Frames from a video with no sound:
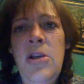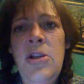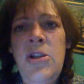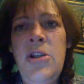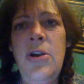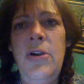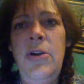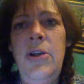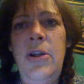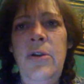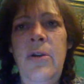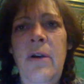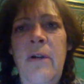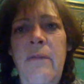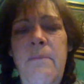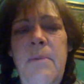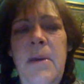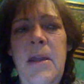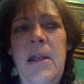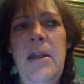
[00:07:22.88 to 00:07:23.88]
So you
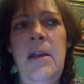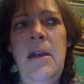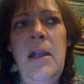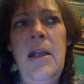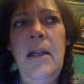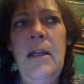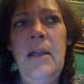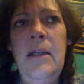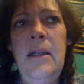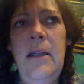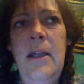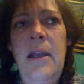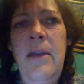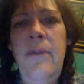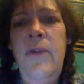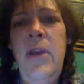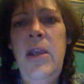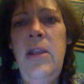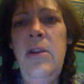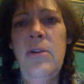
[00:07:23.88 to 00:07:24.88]
have been
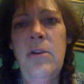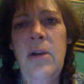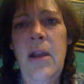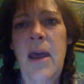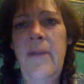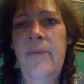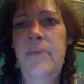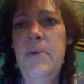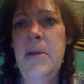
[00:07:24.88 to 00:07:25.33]
living your life